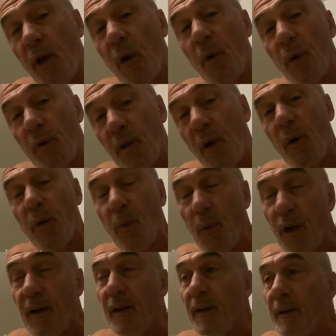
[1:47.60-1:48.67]
cold, cold
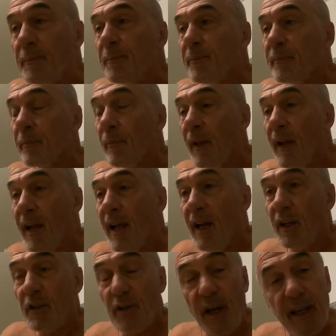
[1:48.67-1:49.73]
water,
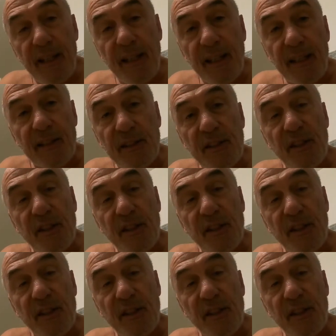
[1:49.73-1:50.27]
try this.